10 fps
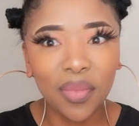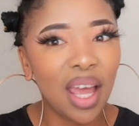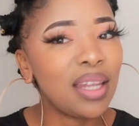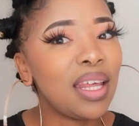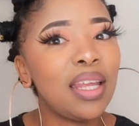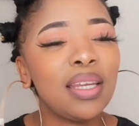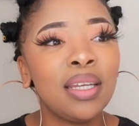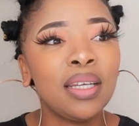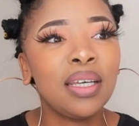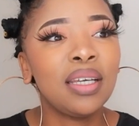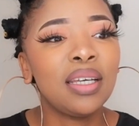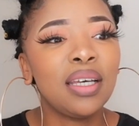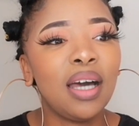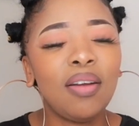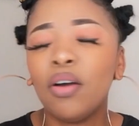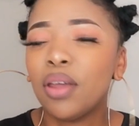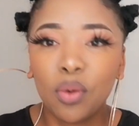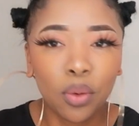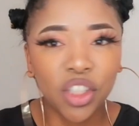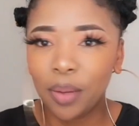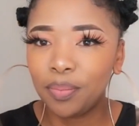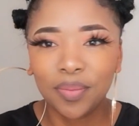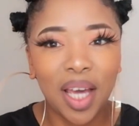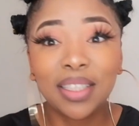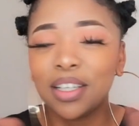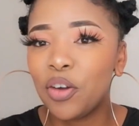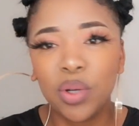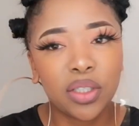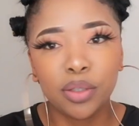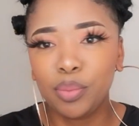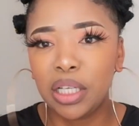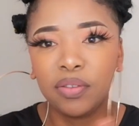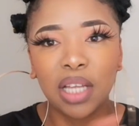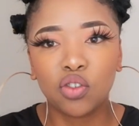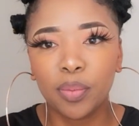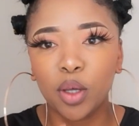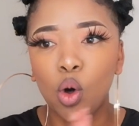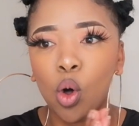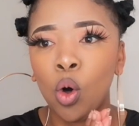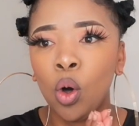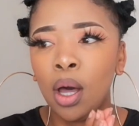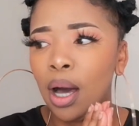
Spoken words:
And then I'm like, okay, cool, sharp. I really didn't believe it. I dropped the call.